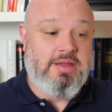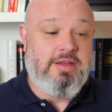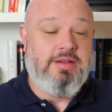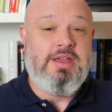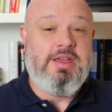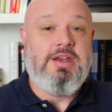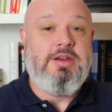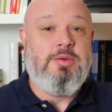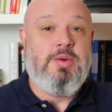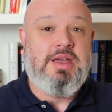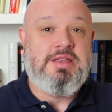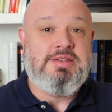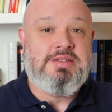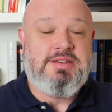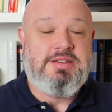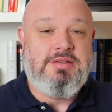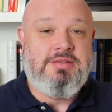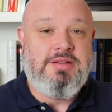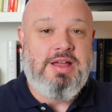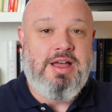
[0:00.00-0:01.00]

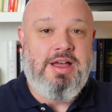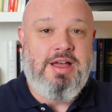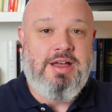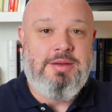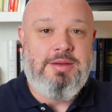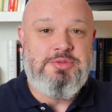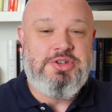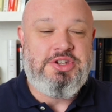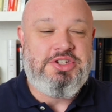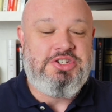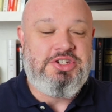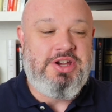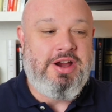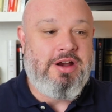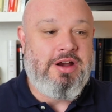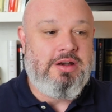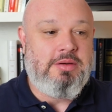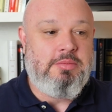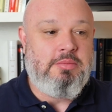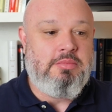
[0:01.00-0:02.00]
anyways, I'm just
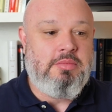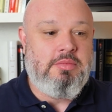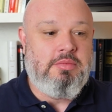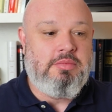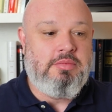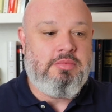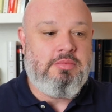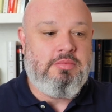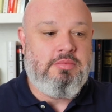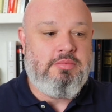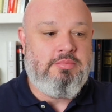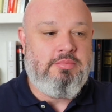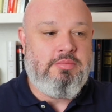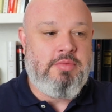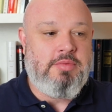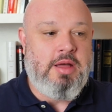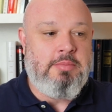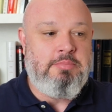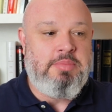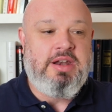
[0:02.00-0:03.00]
sharing
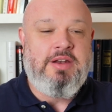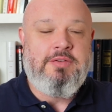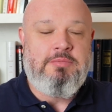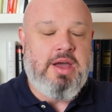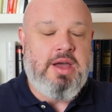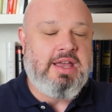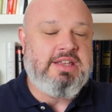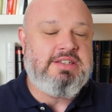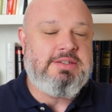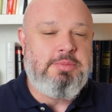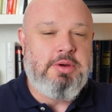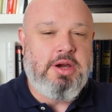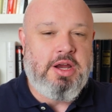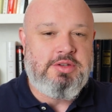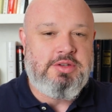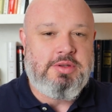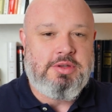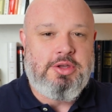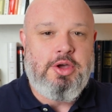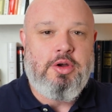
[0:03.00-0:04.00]
a bit of my
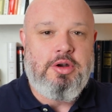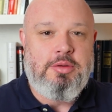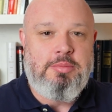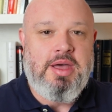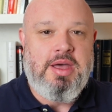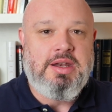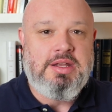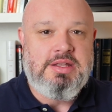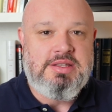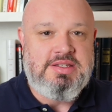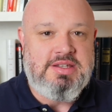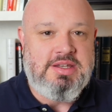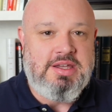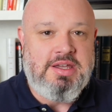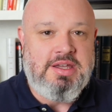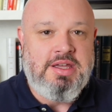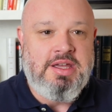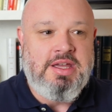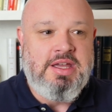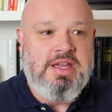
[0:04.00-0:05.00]
experience with
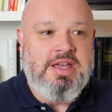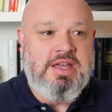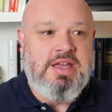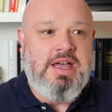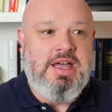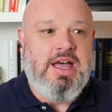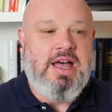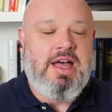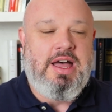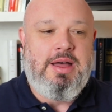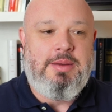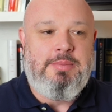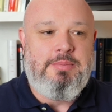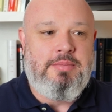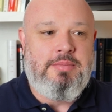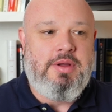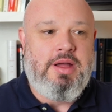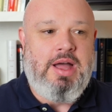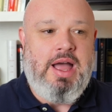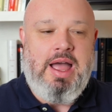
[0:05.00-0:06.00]
codependency.
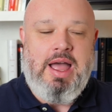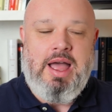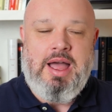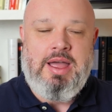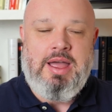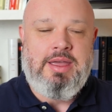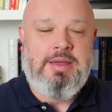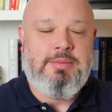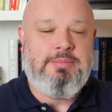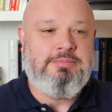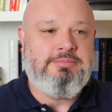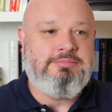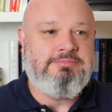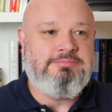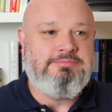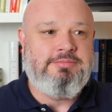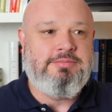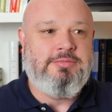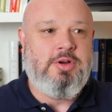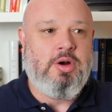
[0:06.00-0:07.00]
I
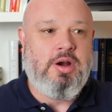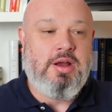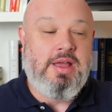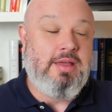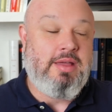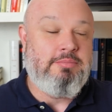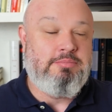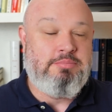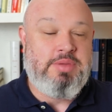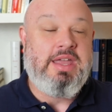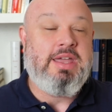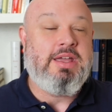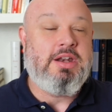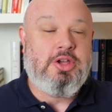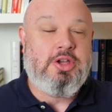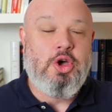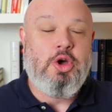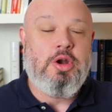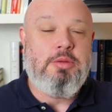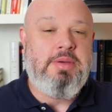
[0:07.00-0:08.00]
am, or being in a
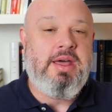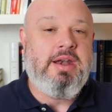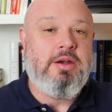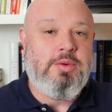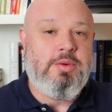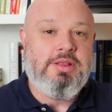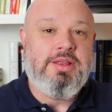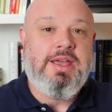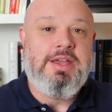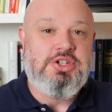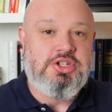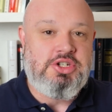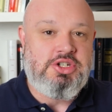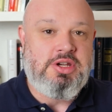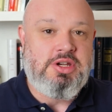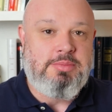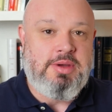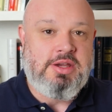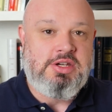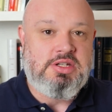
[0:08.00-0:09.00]
codependent
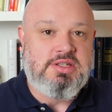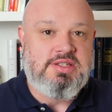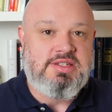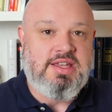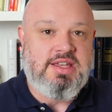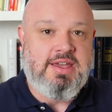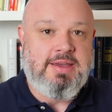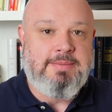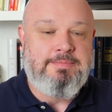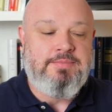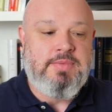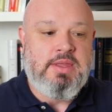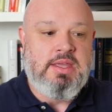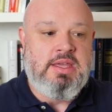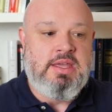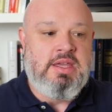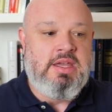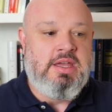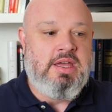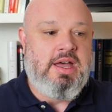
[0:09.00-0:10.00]
relationship, I should say.
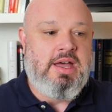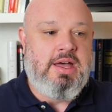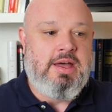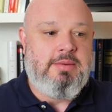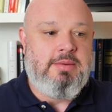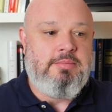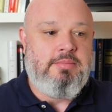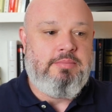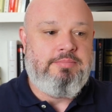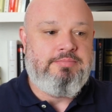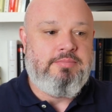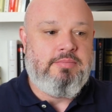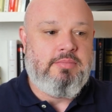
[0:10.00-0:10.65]
I'm